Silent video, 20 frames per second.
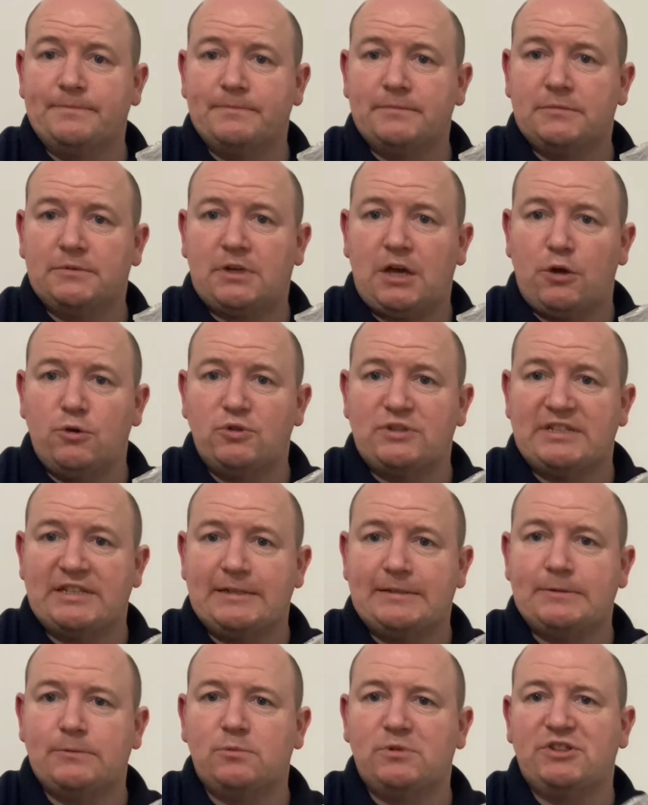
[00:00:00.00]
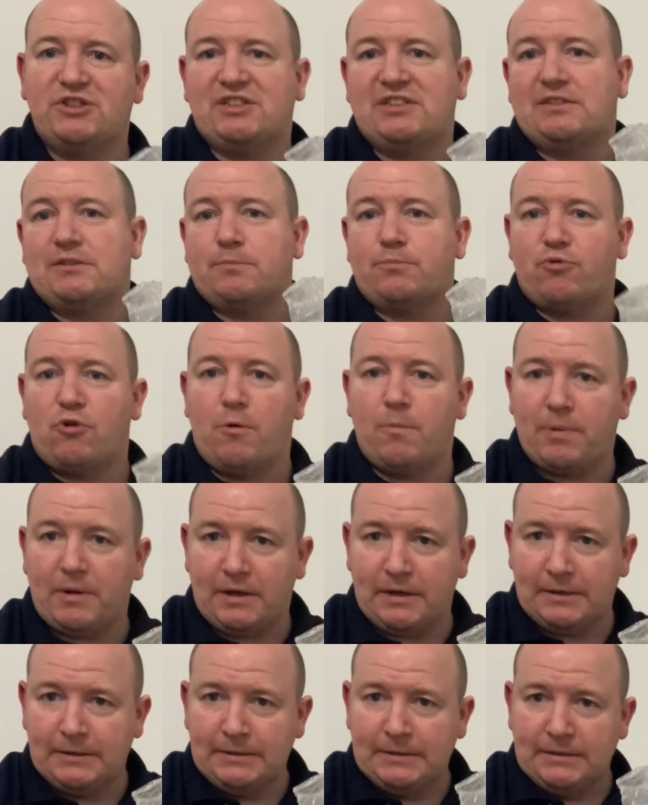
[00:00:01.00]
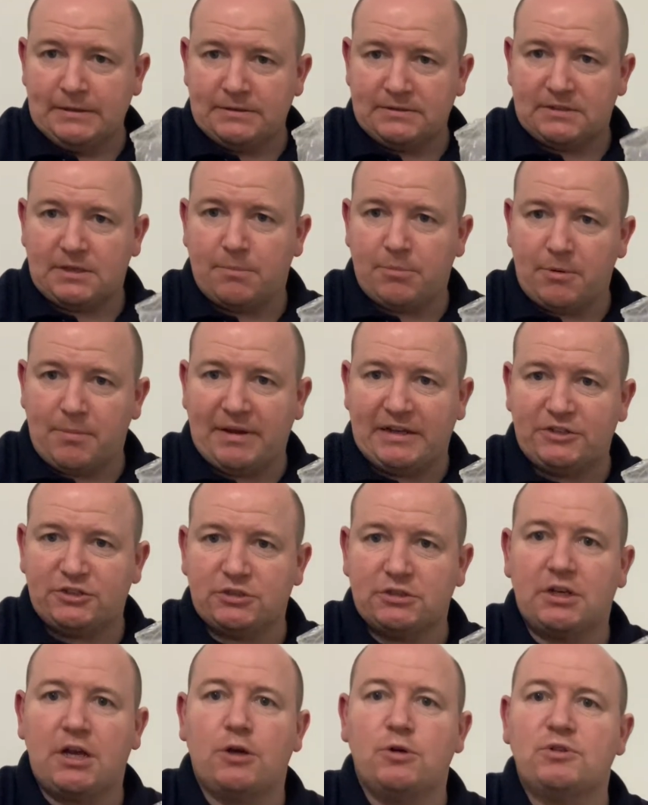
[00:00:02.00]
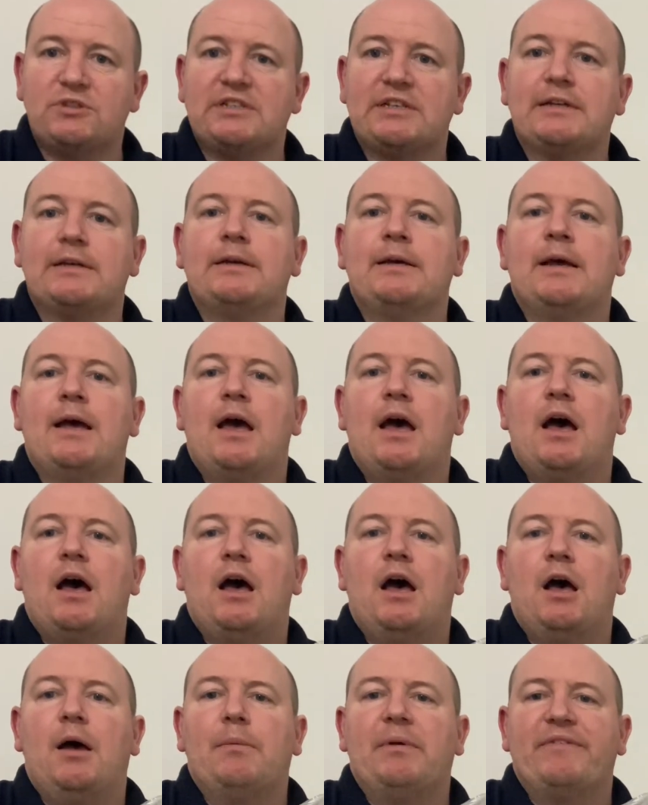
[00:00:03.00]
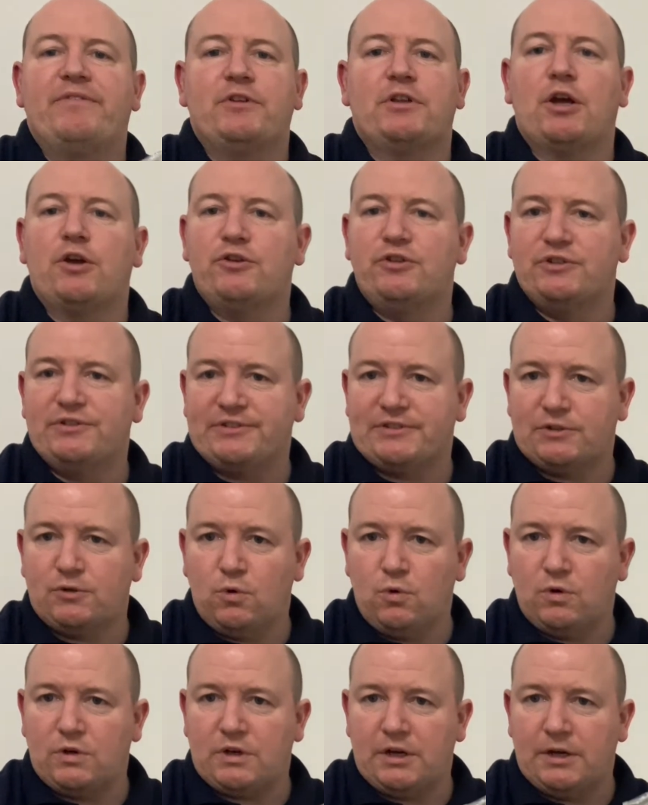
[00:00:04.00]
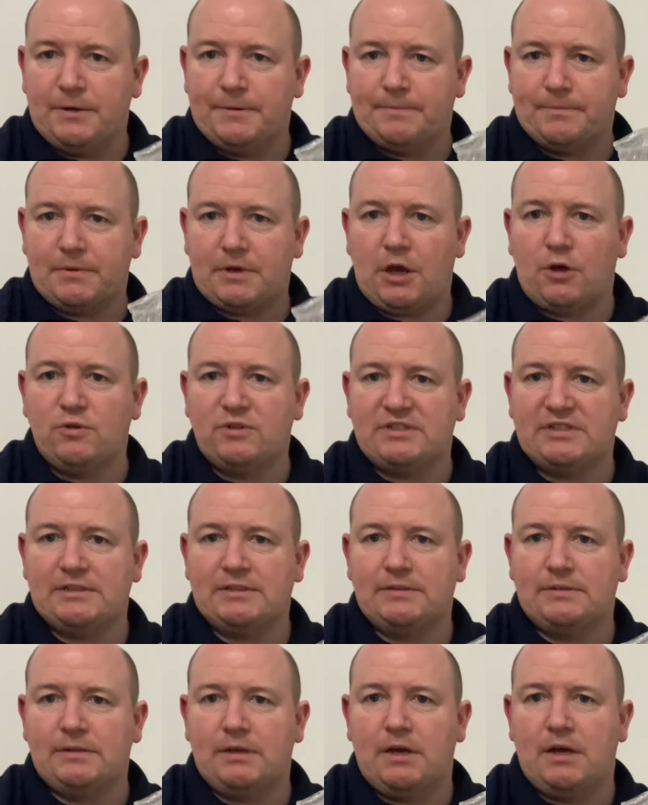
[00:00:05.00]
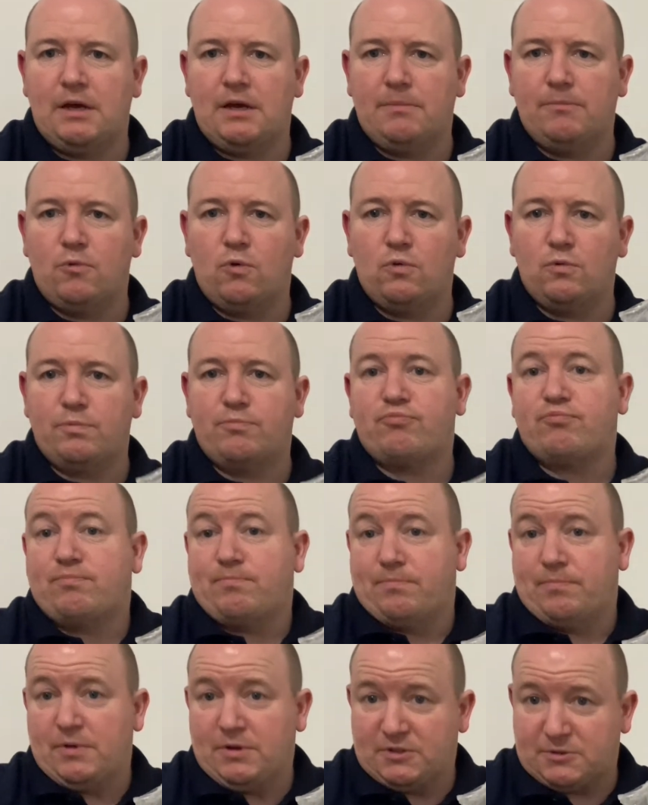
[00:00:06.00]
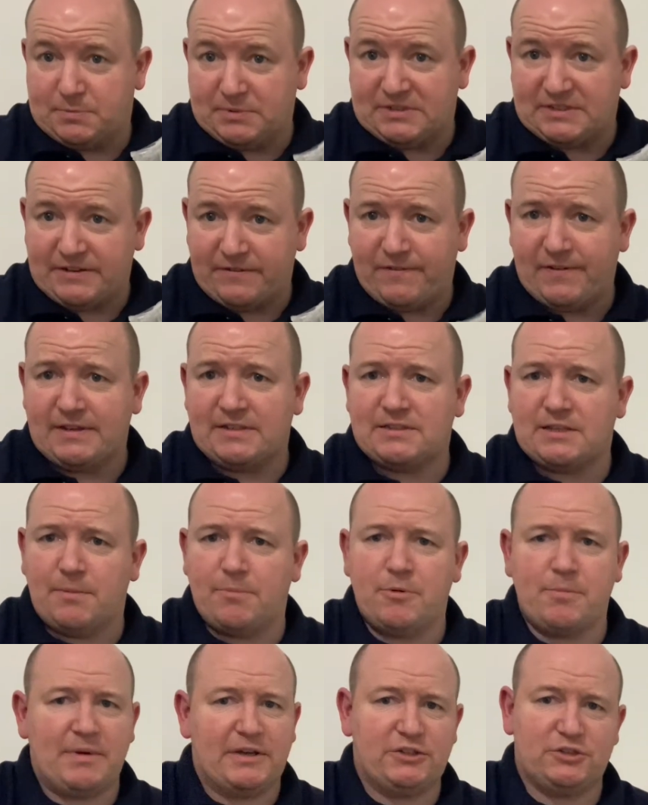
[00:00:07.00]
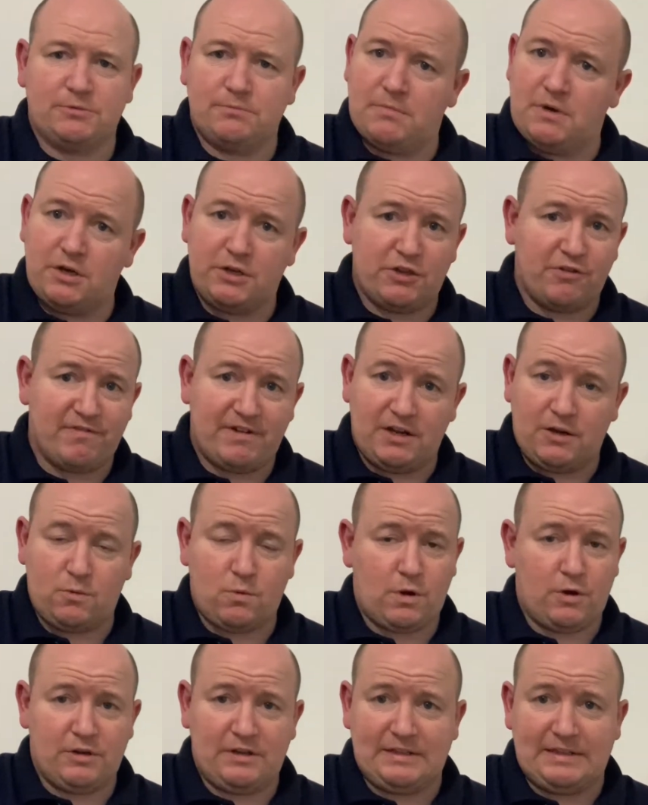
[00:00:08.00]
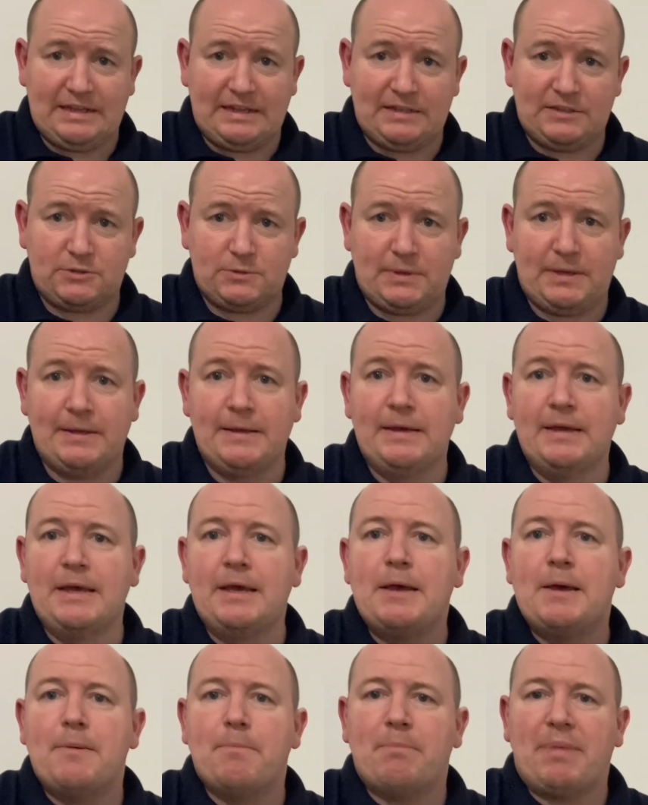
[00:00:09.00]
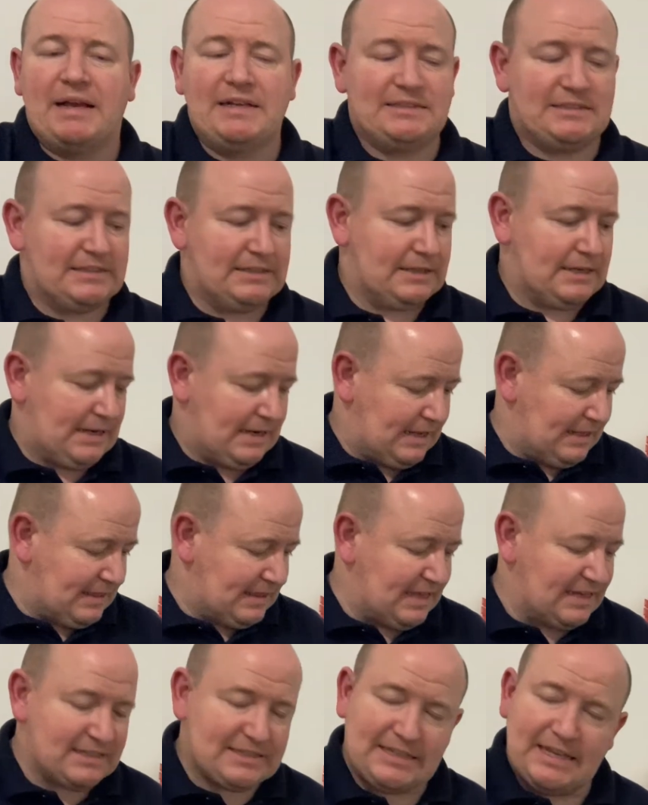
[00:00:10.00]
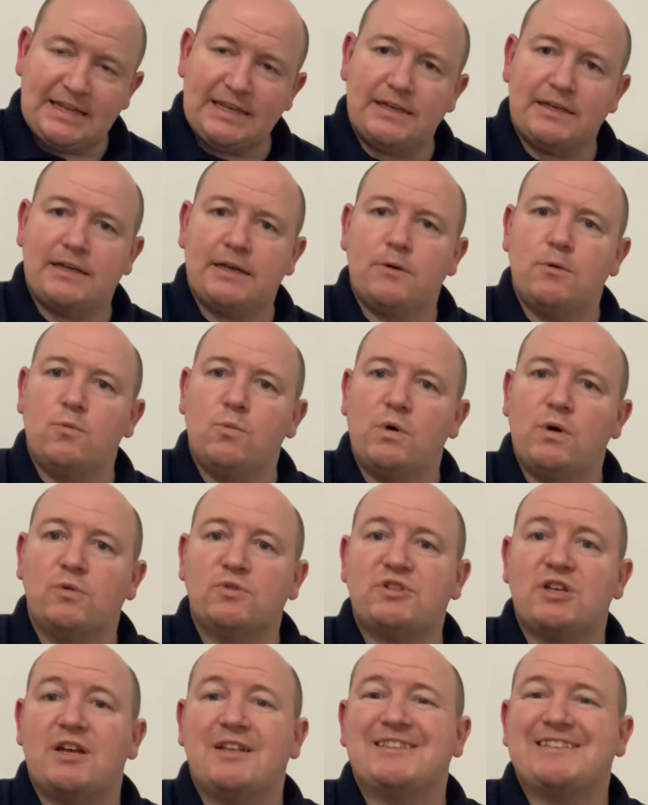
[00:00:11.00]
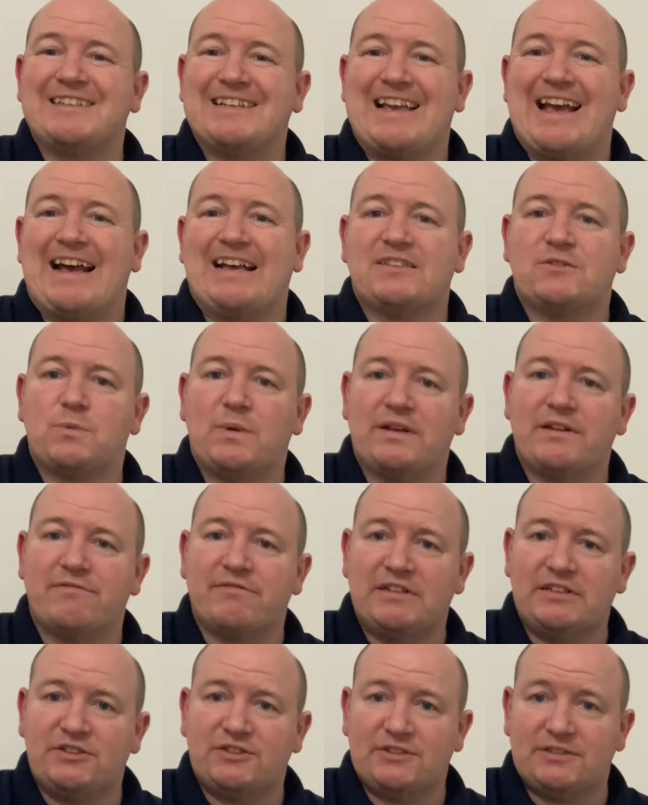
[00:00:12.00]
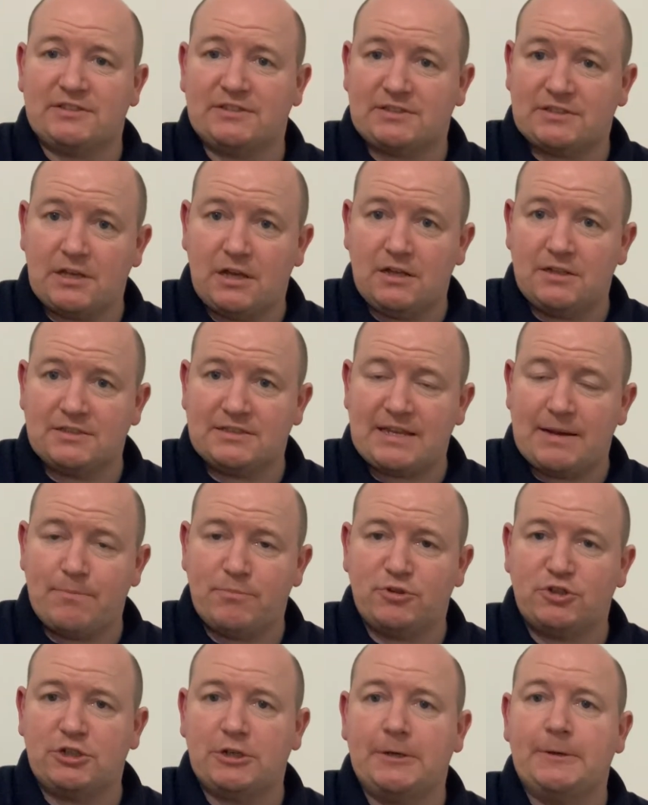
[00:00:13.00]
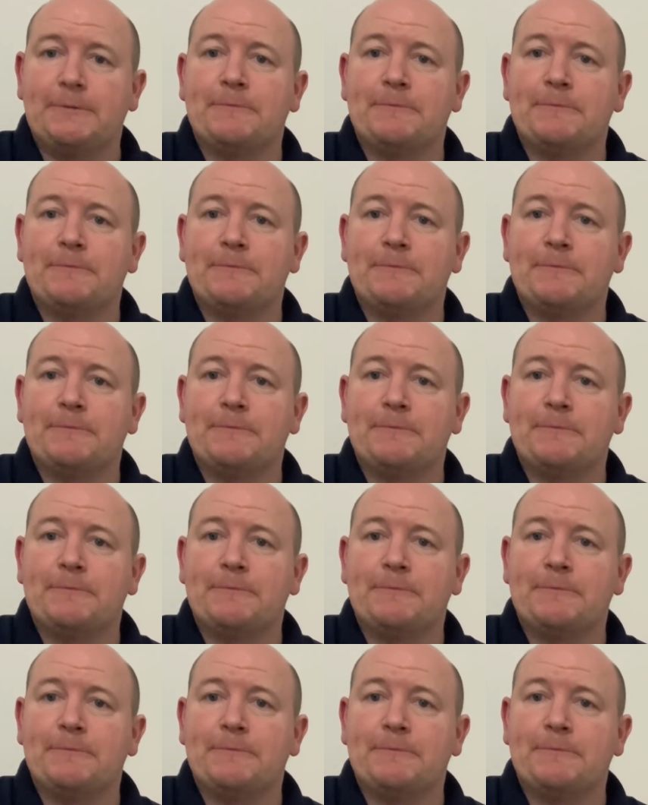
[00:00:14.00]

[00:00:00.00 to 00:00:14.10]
coated, which is a proper sublimation coating. If you don't use an Orca coated or specific sublimation mug, your ink won't adhere to it. Basically, this ink will turn to gas when it reaches a certain temperature,